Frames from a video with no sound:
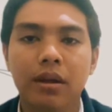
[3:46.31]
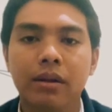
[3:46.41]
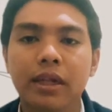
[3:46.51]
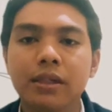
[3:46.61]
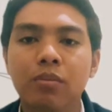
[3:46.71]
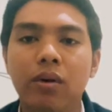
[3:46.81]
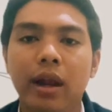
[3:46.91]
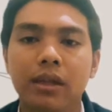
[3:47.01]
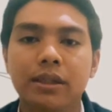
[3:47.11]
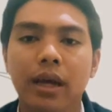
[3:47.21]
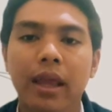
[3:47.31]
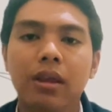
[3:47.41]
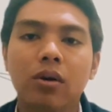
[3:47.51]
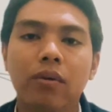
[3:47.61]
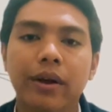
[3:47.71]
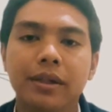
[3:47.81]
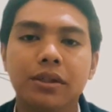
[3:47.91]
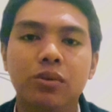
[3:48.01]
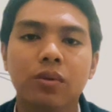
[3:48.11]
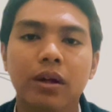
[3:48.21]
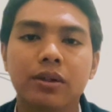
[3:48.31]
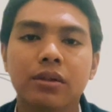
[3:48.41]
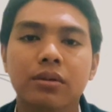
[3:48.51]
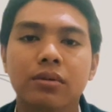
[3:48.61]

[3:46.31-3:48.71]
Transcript: These models encourage students